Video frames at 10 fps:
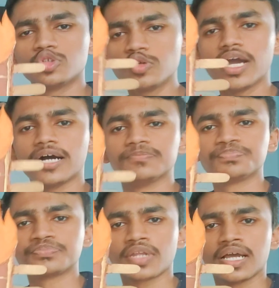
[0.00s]
Yeah,
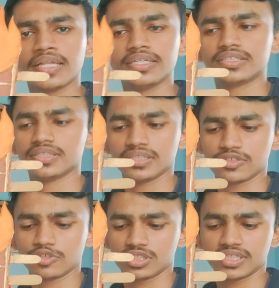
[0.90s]

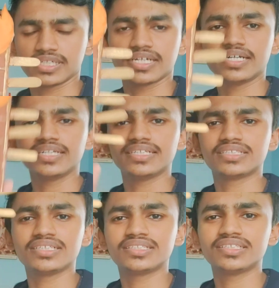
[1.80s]
this was a guitar.
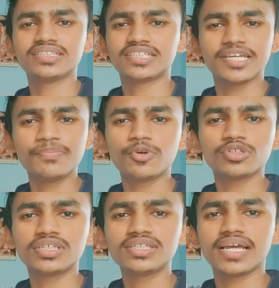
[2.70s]
It's the same
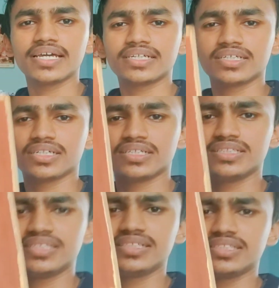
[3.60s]
process. Like
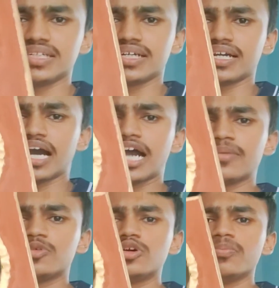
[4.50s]
this is a
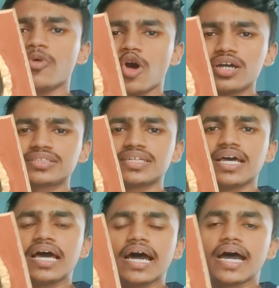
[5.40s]
cardboard box,
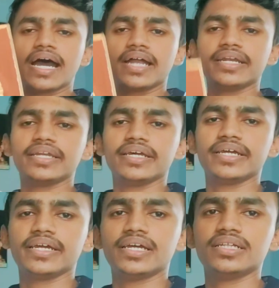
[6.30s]

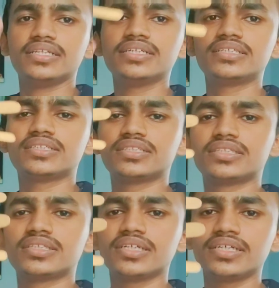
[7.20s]
and this
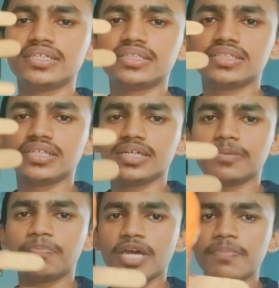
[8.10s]
is the
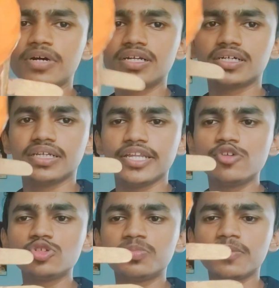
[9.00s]
paper, a
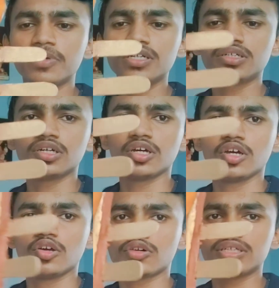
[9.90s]
newspaper.
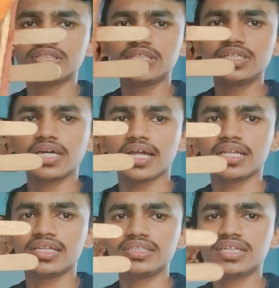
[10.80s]
You can see, and
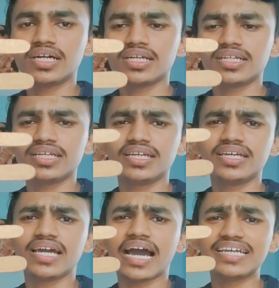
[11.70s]
these are
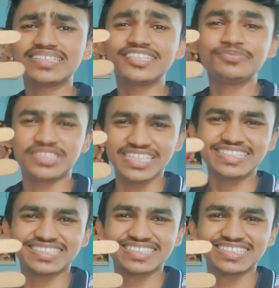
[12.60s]
the ice cream sticks,